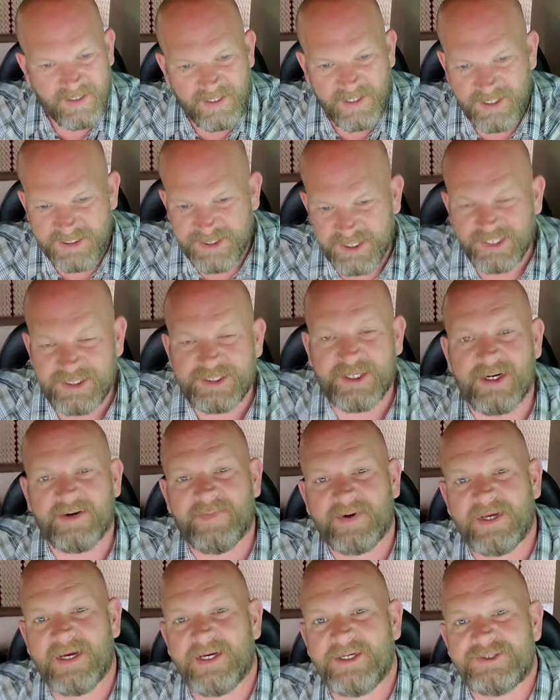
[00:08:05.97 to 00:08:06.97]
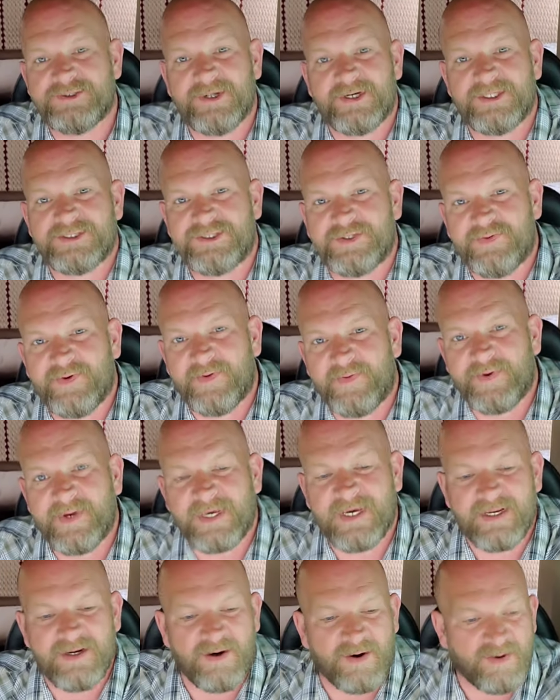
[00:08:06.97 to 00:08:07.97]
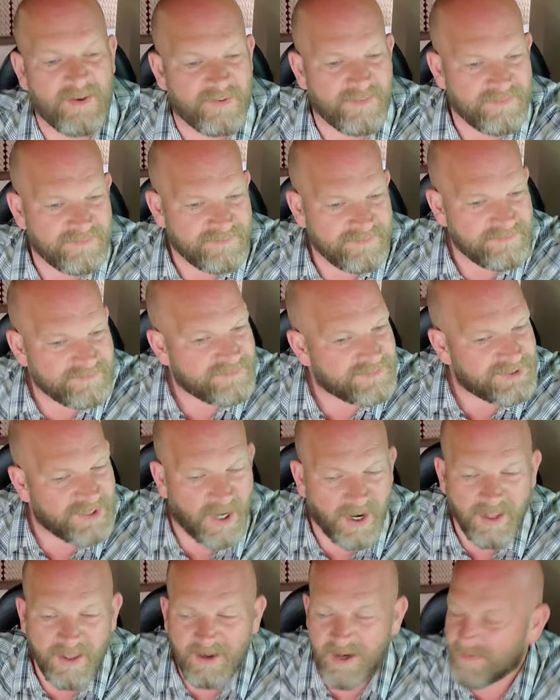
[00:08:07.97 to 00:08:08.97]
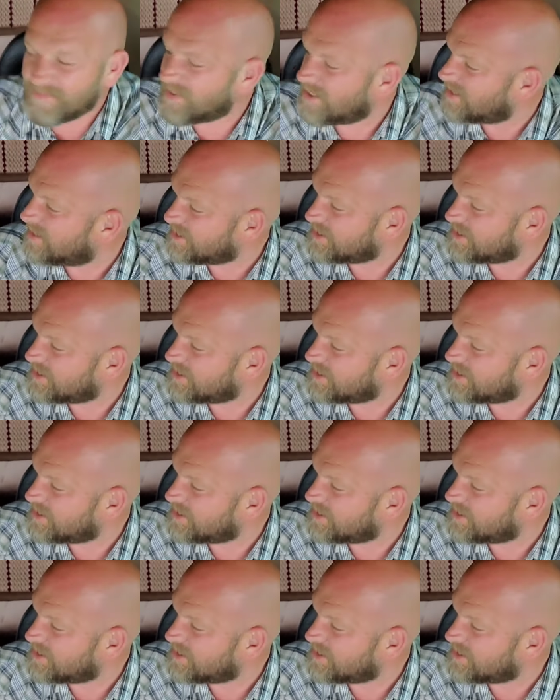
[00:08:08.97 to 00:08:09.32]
It's just going to be interesting when we get home. That's all I'm going